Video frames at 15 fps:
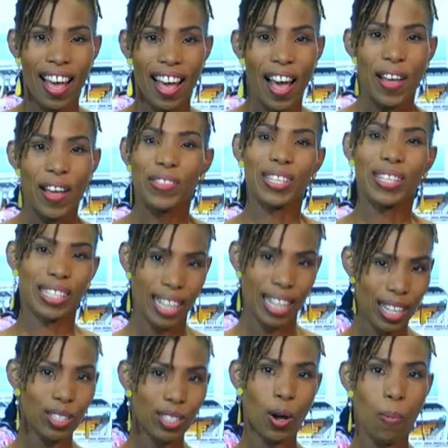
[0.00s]
This next
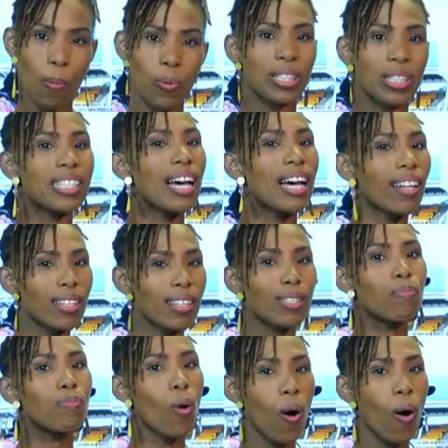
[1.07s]
stop will tell us
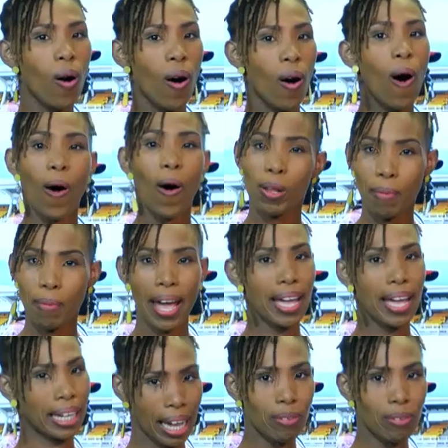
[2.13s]
more on my
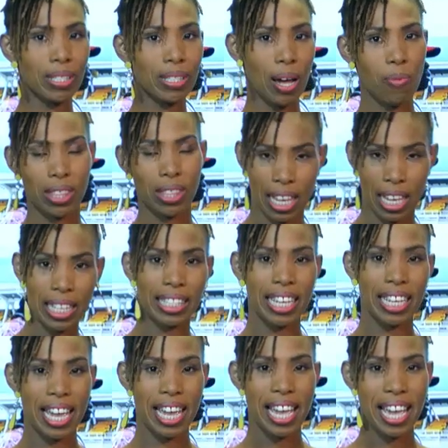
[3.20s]
encounter with kente
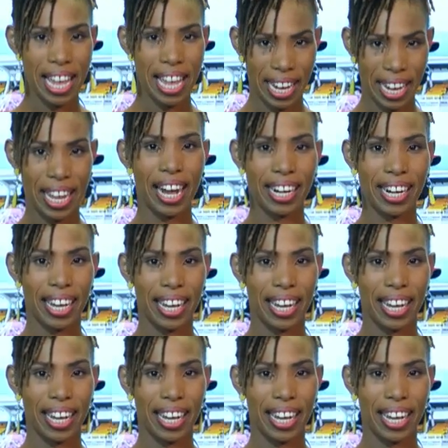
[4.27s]
in Ghana.